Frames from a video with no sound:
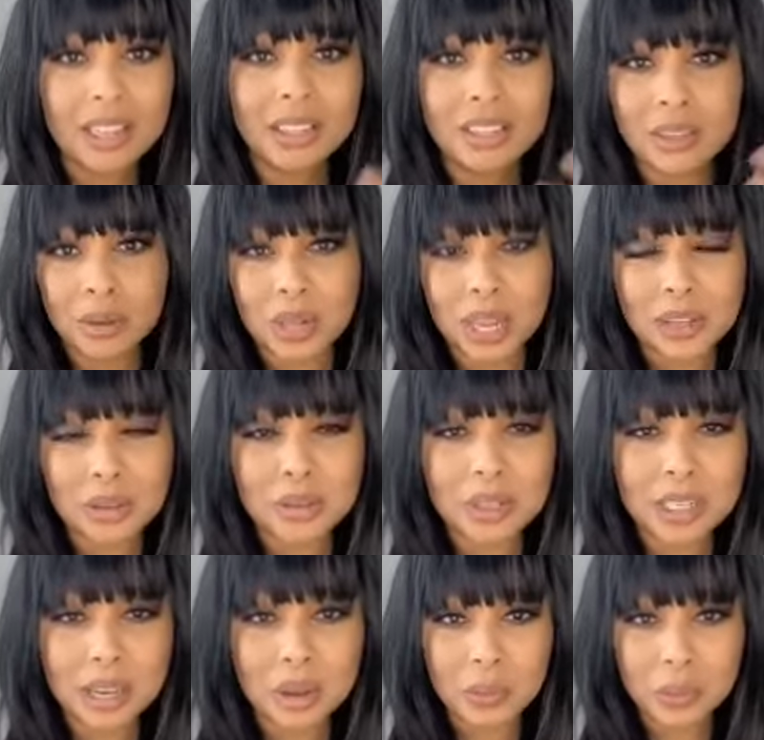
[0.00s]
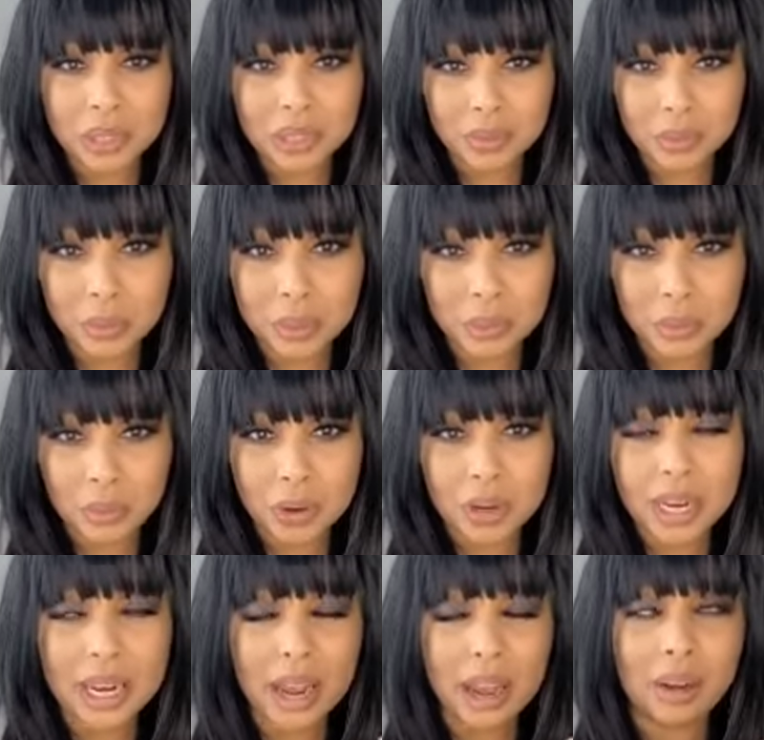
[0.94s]
So like you said, with
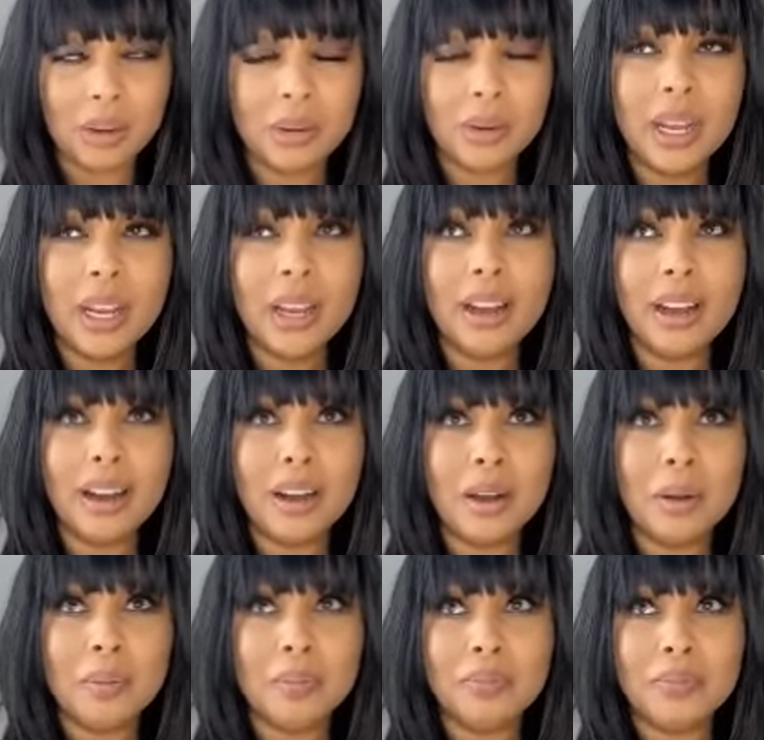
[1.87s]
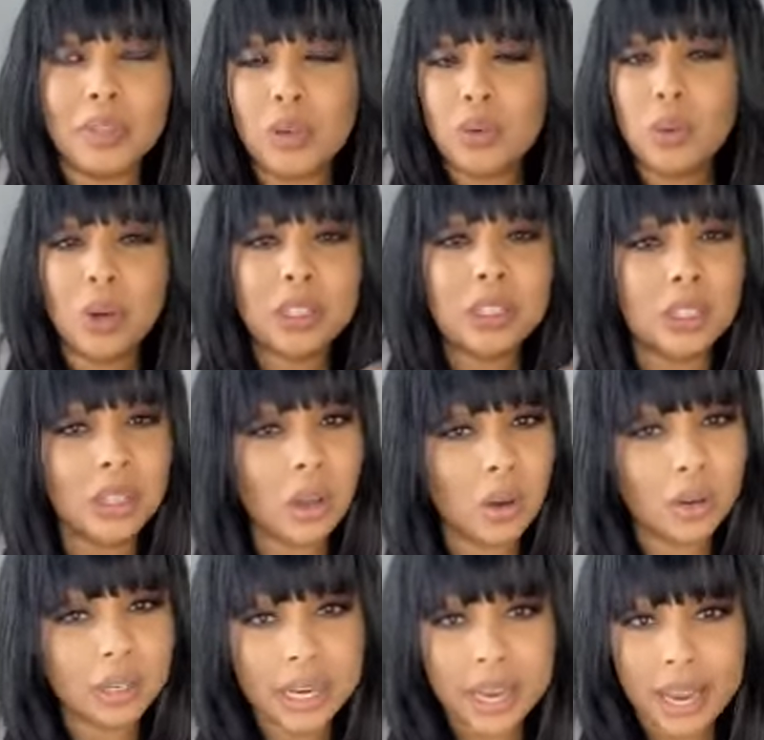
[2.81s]
working out, you work a
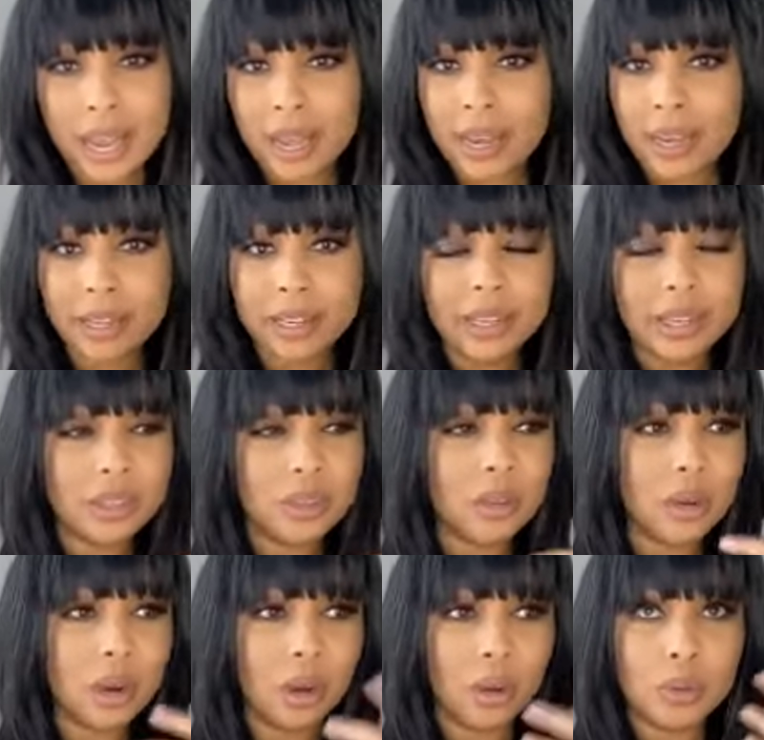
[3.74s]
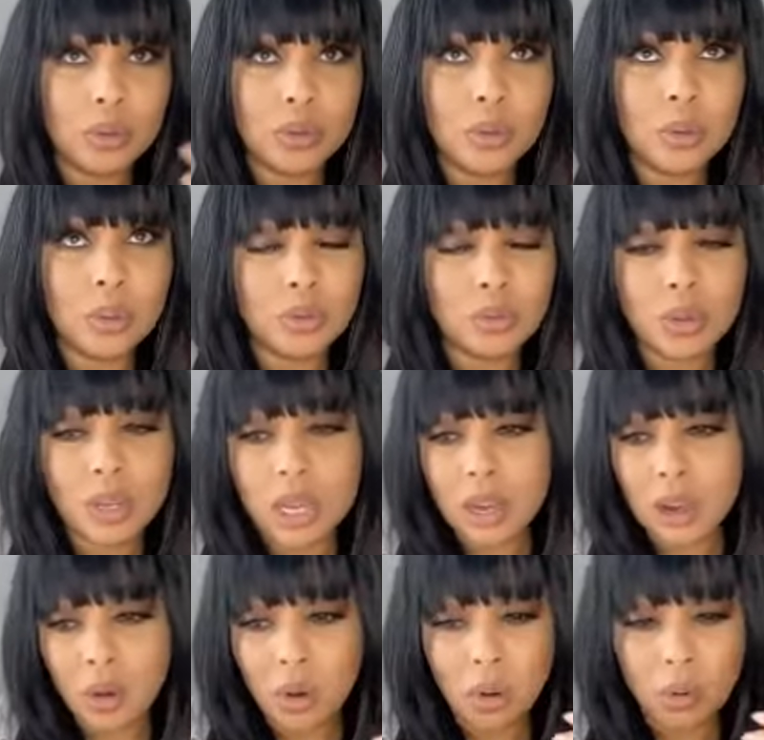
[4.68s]
long day, you
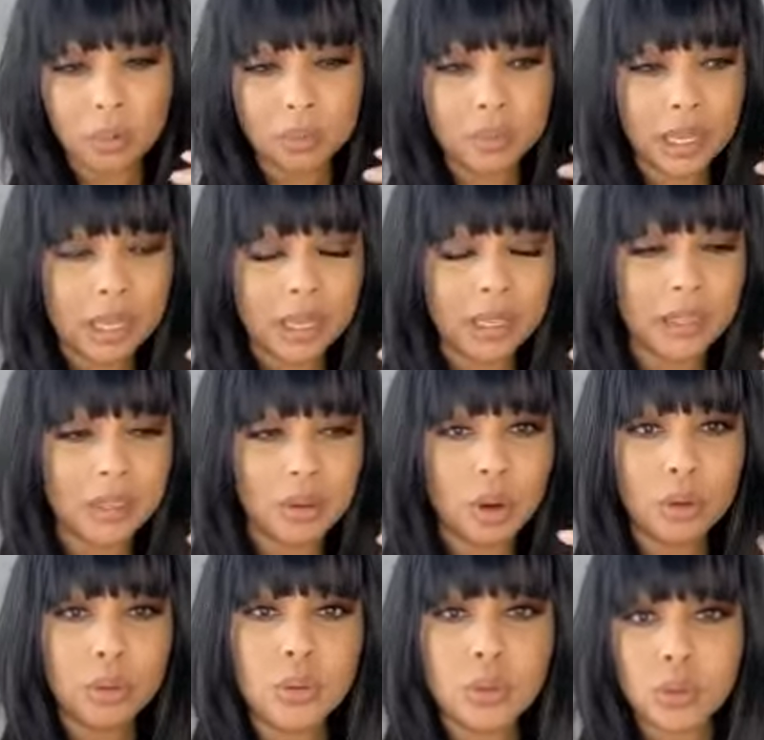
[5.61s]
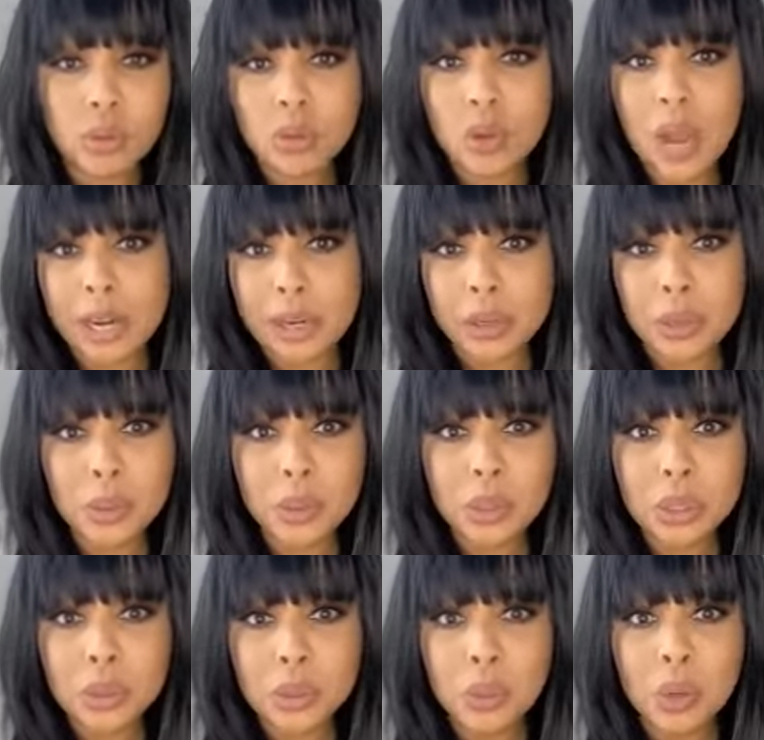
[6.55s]
get home, you got a new
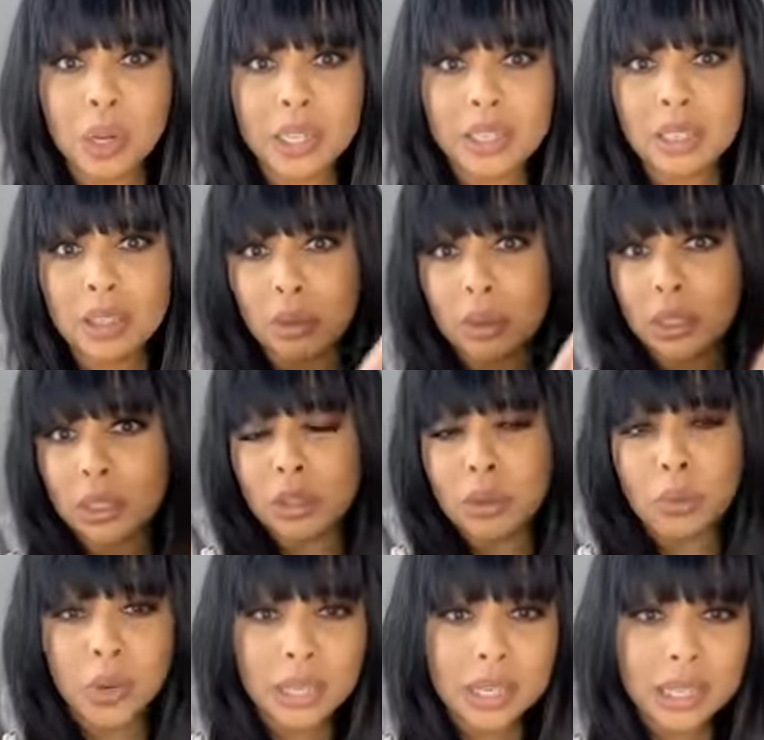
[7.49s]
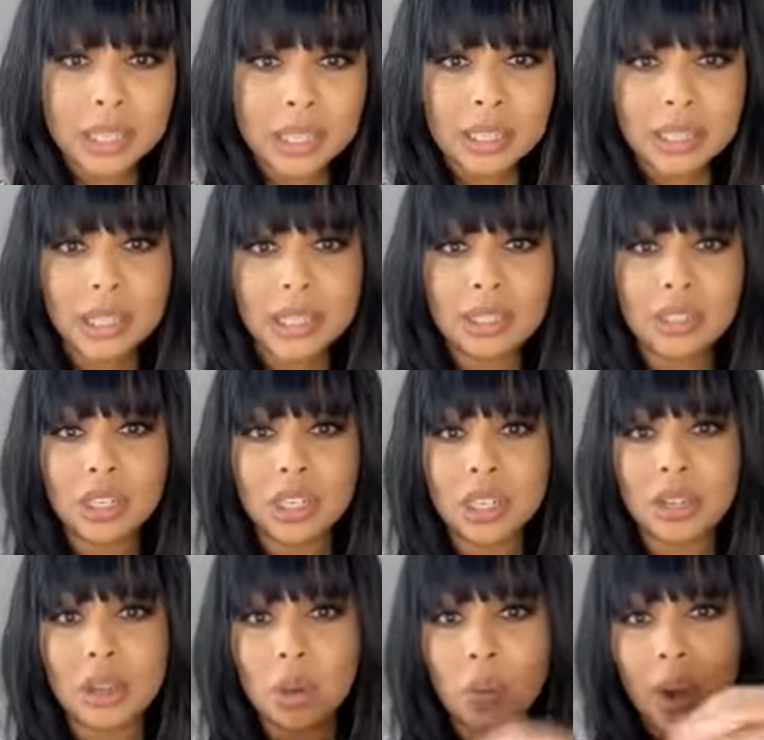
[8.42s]
little one. So the little one needs
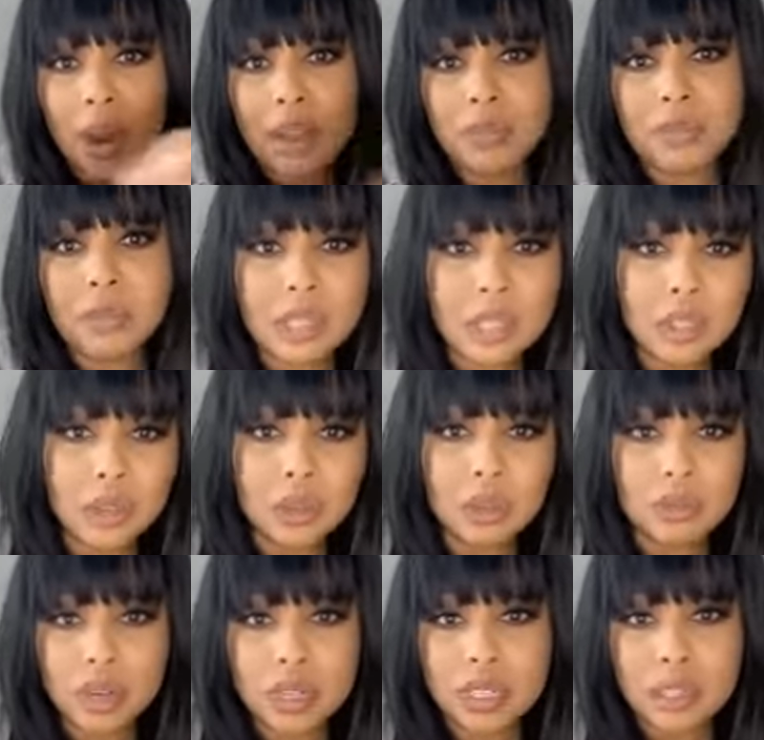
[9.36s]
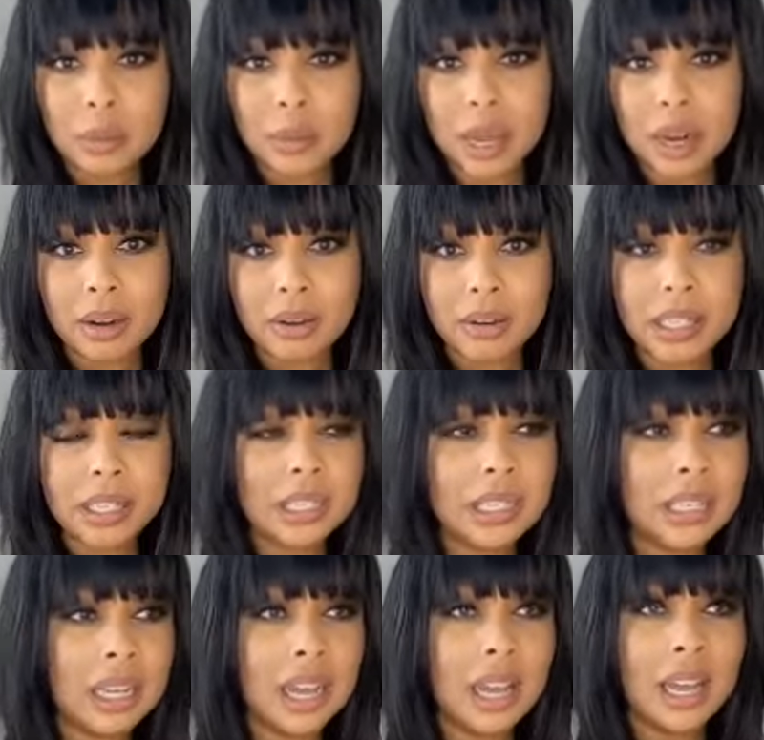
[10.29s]
attention. Your wife needs you to run some
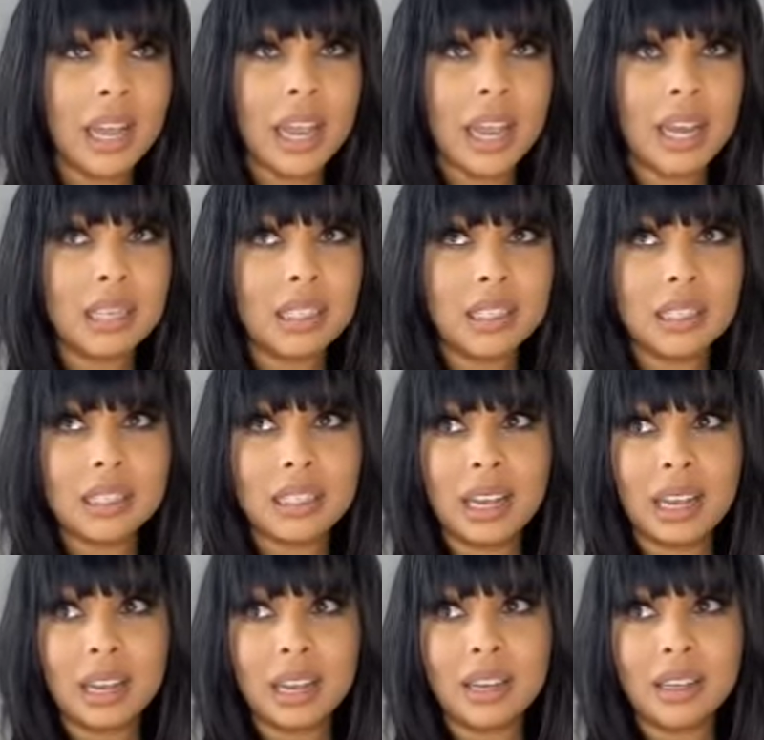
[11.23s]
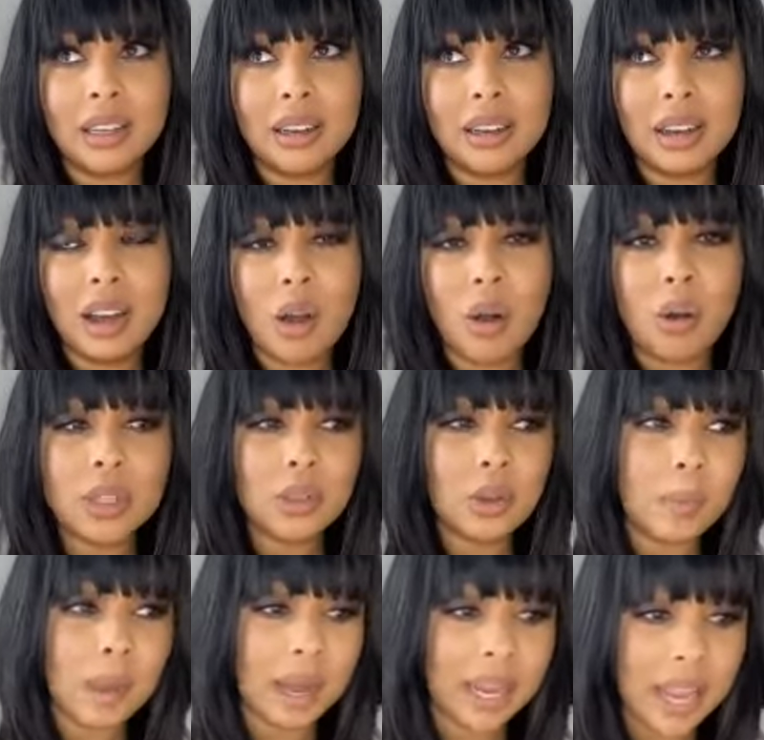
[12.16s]
errands. And it's just like, oh, it's
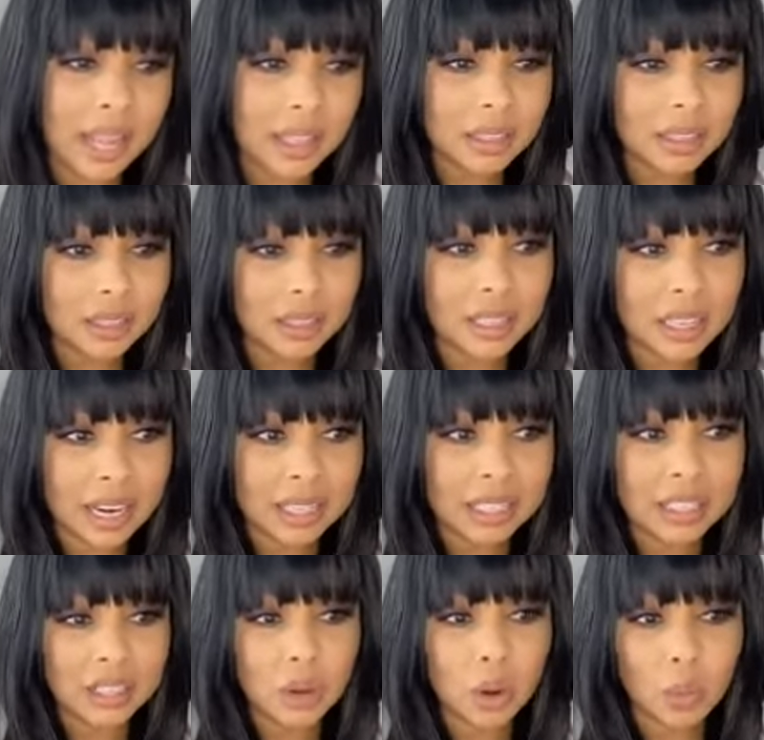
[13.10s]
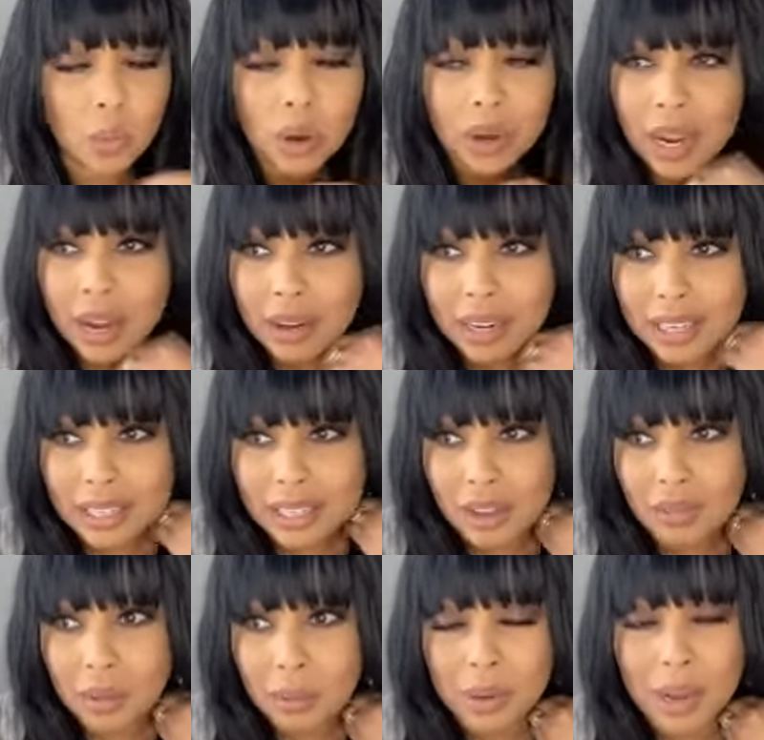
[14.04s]
on my calendar that I need to go work out at
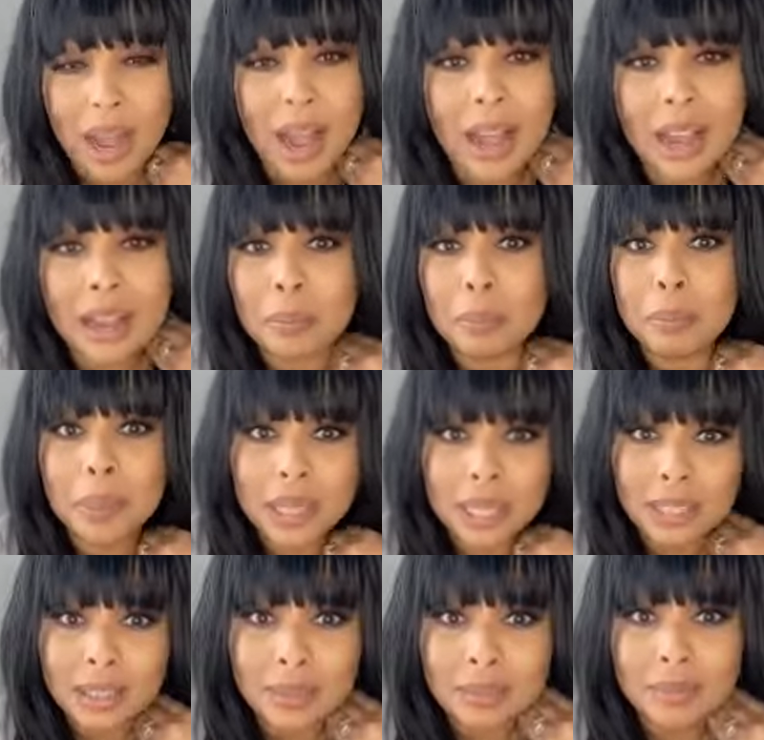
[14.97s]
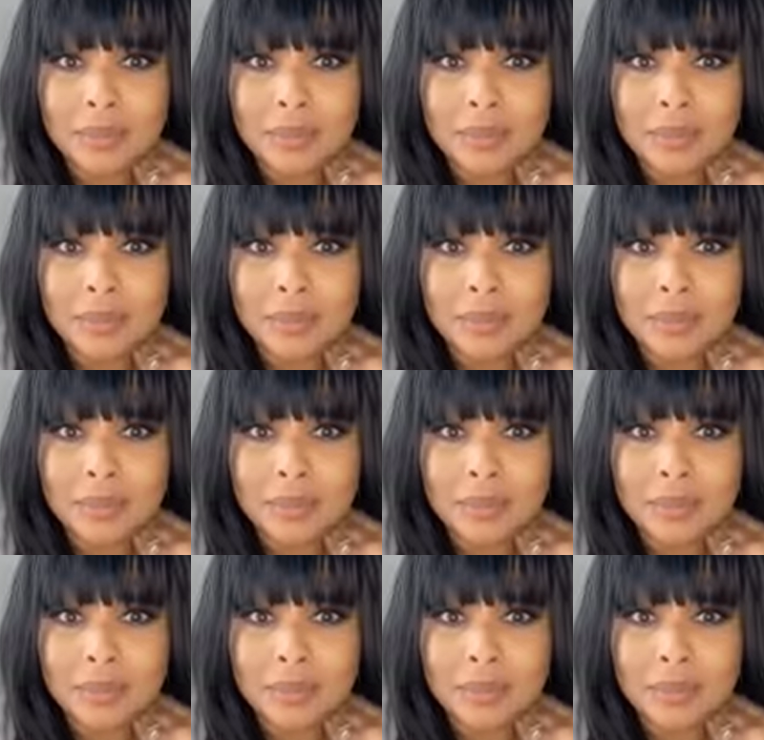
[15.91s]
7, but I am beat.